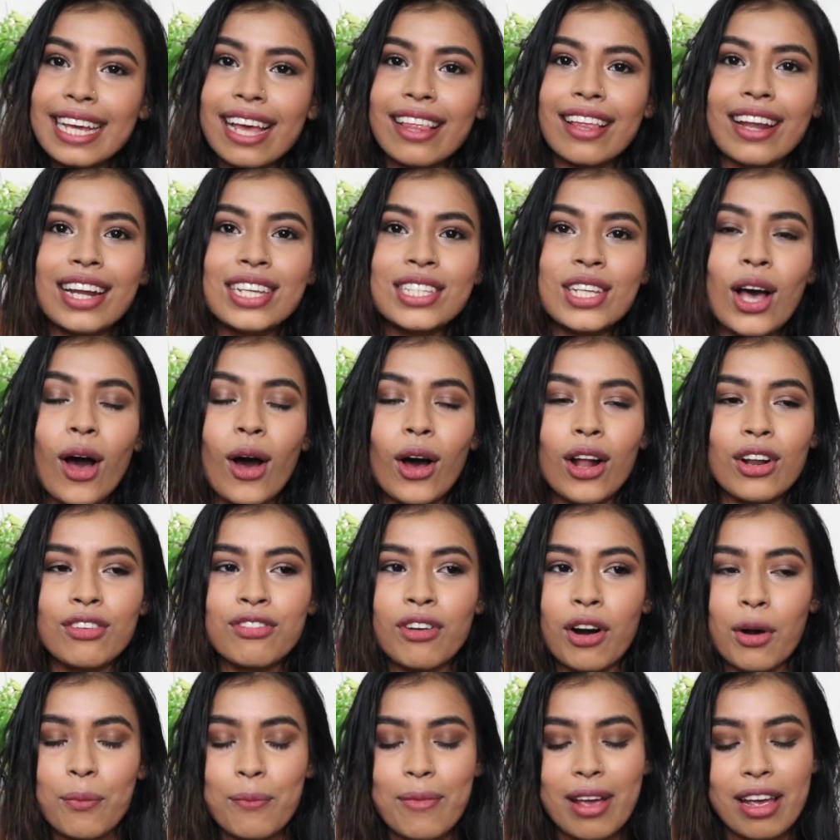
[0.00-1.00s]
yeah, that is all
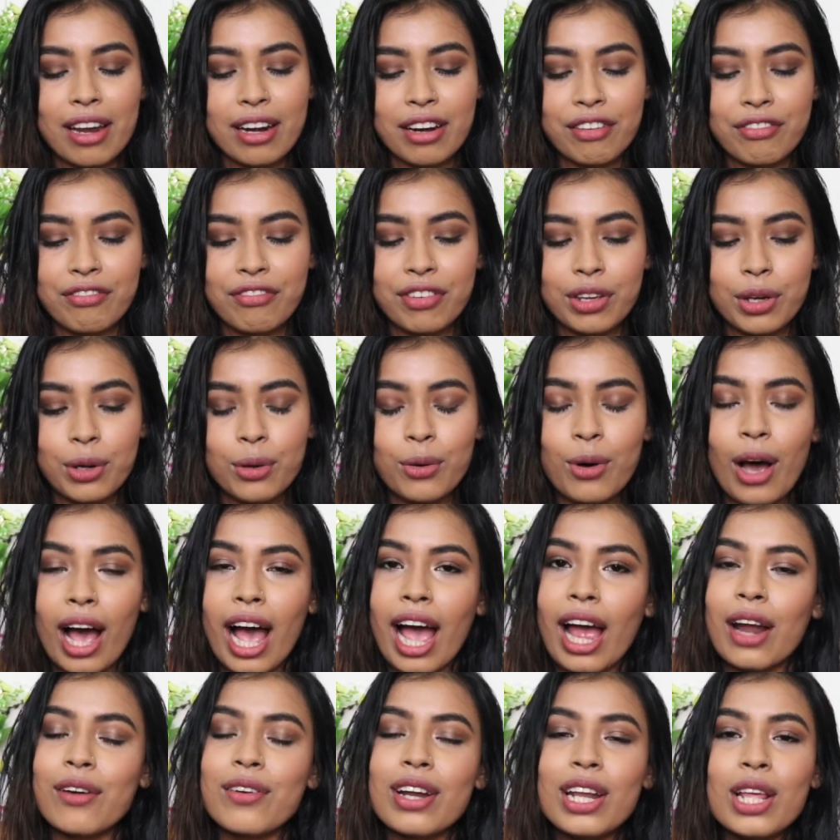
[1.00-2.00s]
for my review.
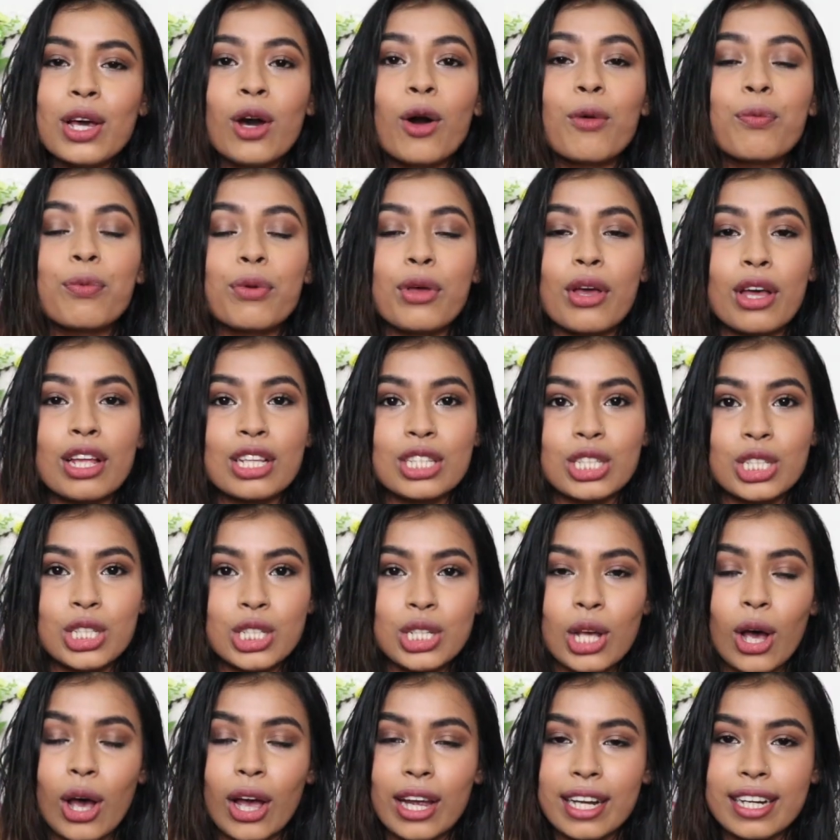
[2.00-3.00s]
I really hope you
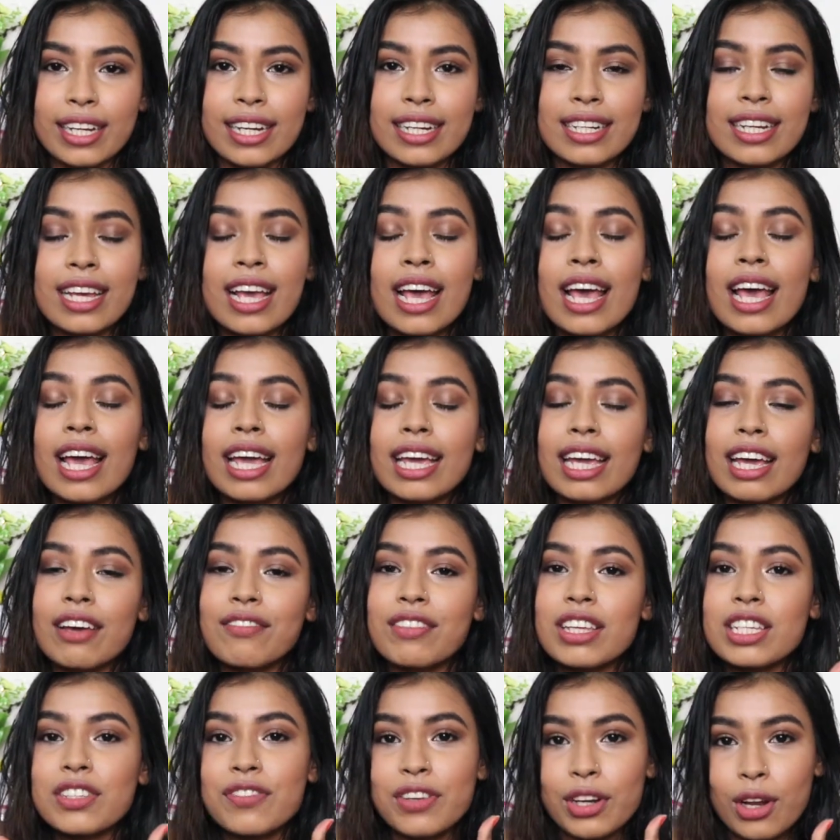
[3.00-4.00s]
enjoyed it. Give
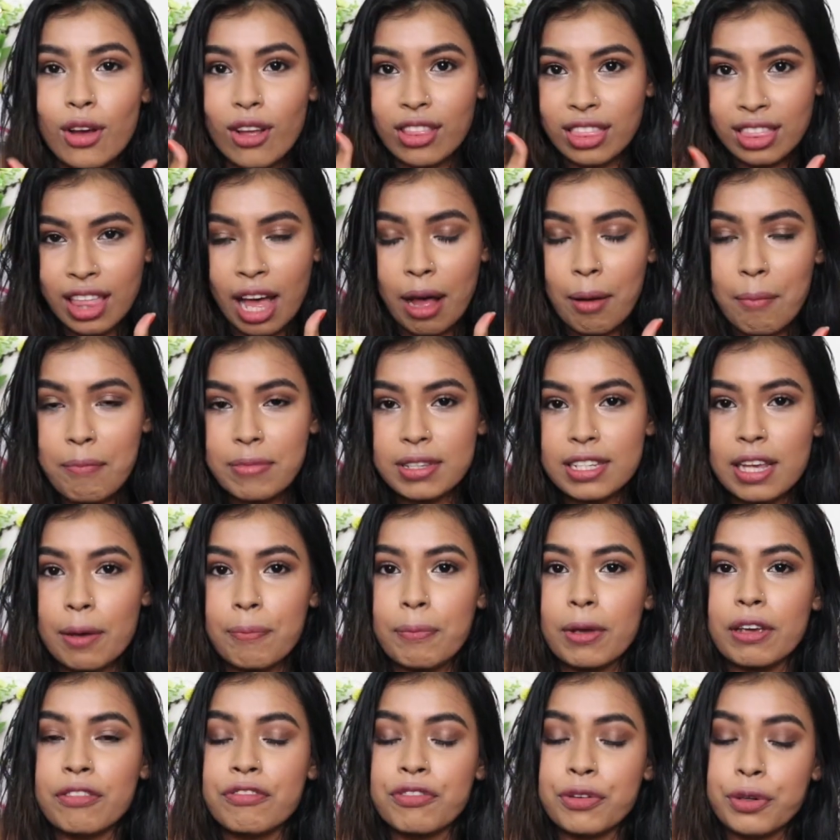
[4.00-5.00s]
this video a thumbs
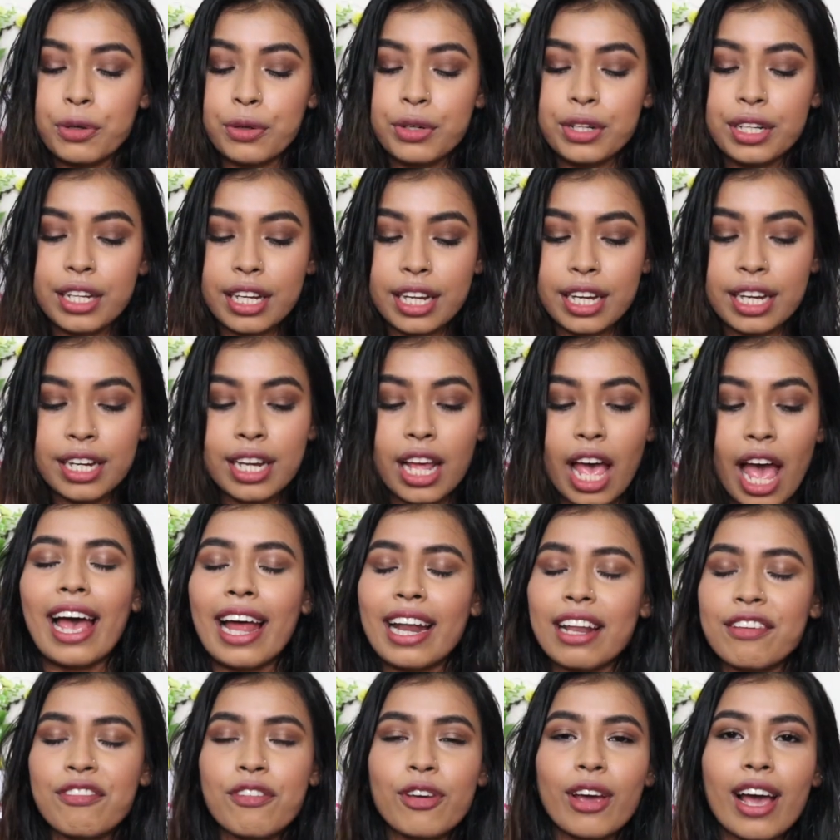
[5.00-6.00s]
up if you did.
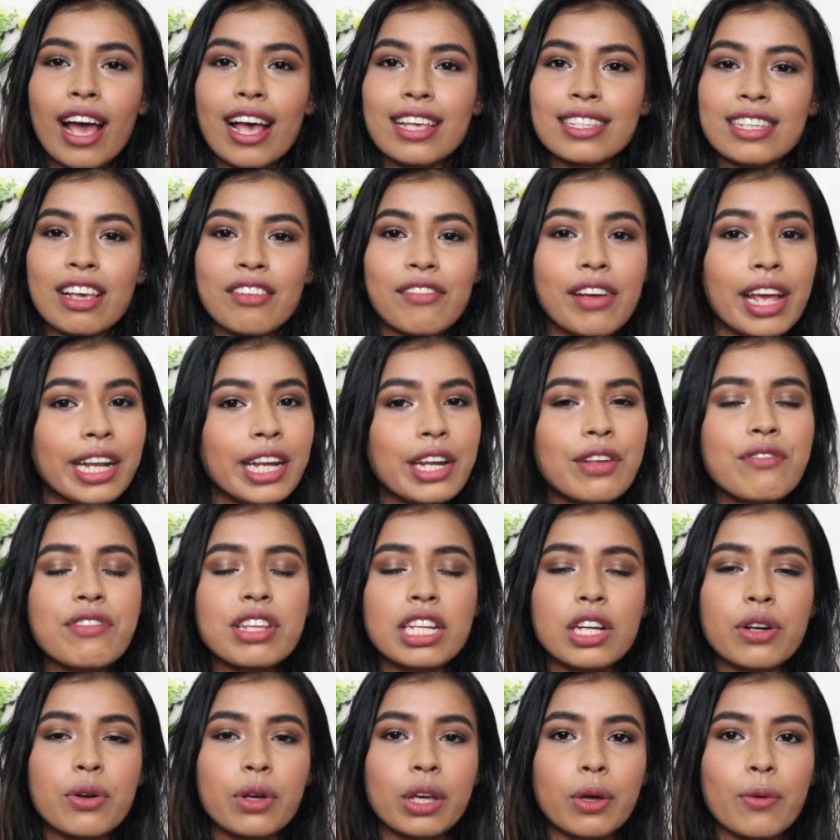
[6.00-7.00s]
And if you guys have any
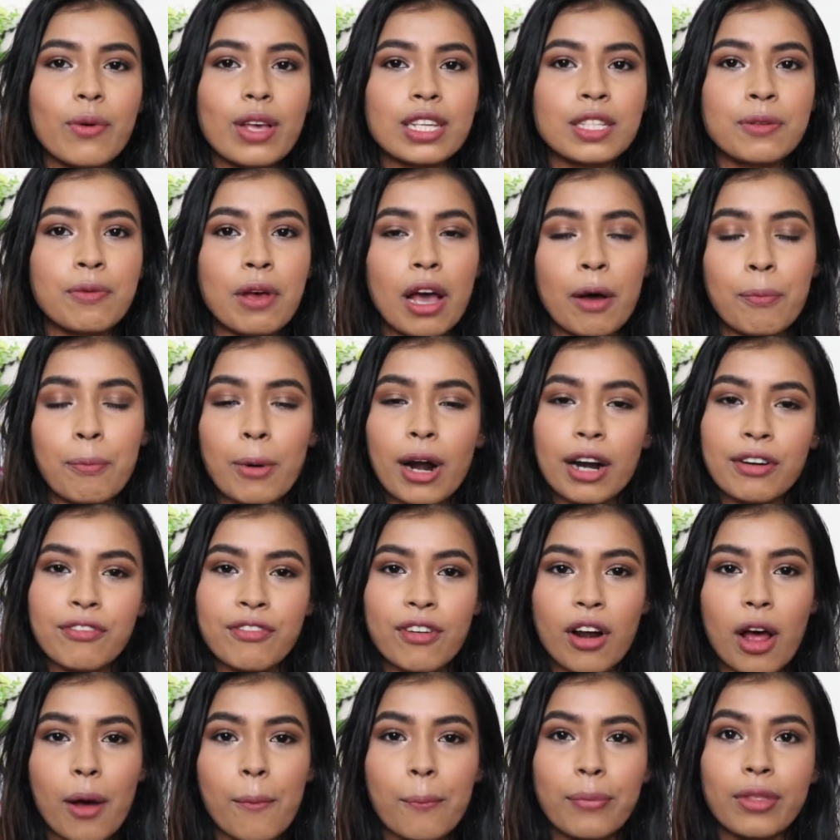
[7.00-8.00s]
video requests apart
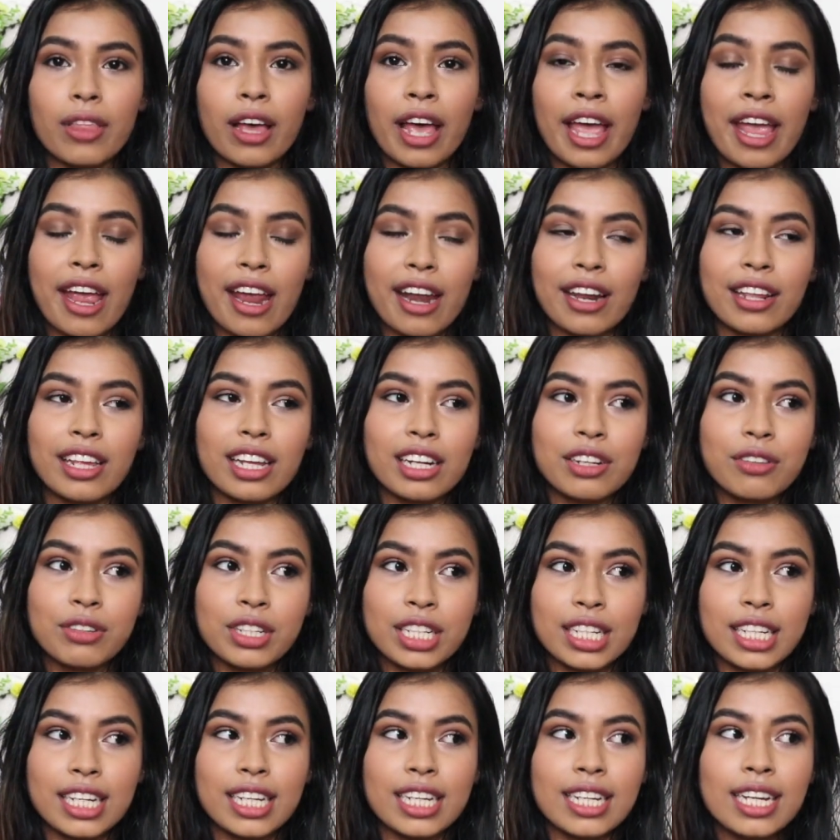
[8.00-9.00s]
from the hair care
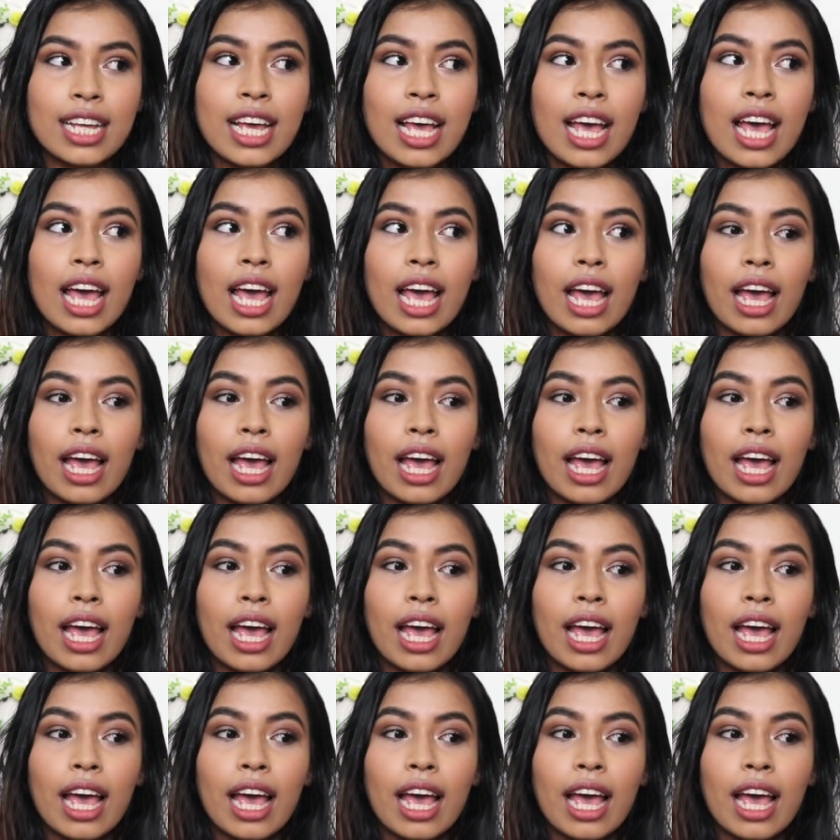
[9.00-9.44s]
routine,